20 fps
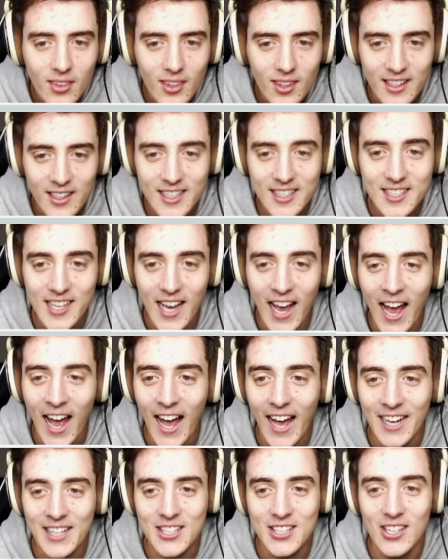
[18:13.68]
He's
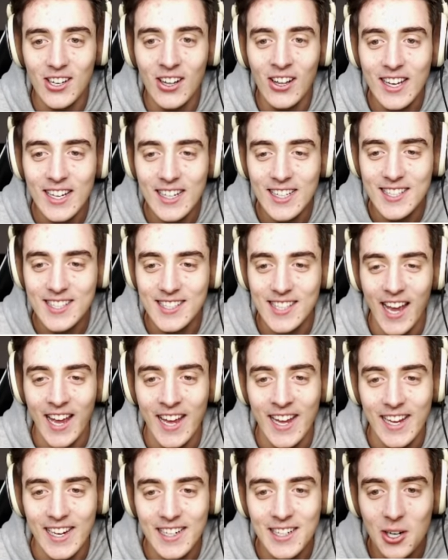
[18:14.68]
actually
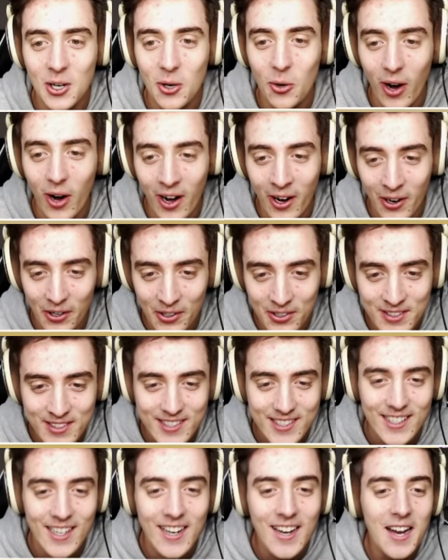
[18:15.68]
saying
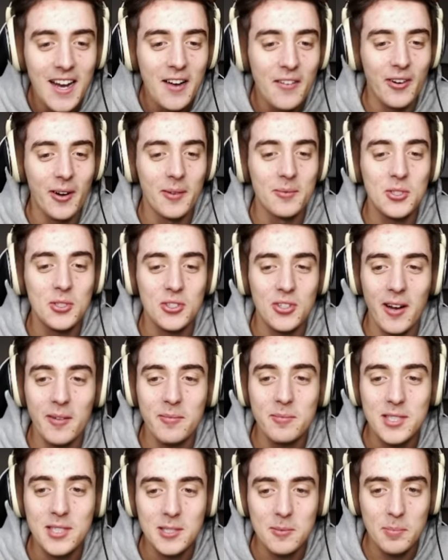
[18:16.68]
quotes from
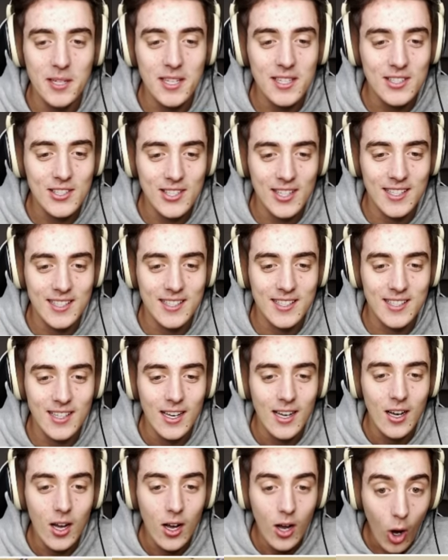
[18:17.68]
Trump's speeches.
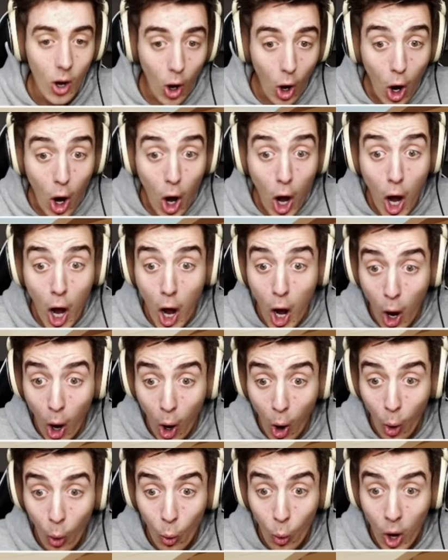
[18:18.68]

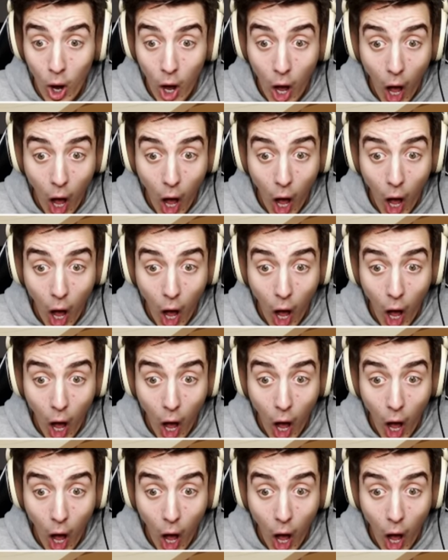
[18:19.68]
Oh!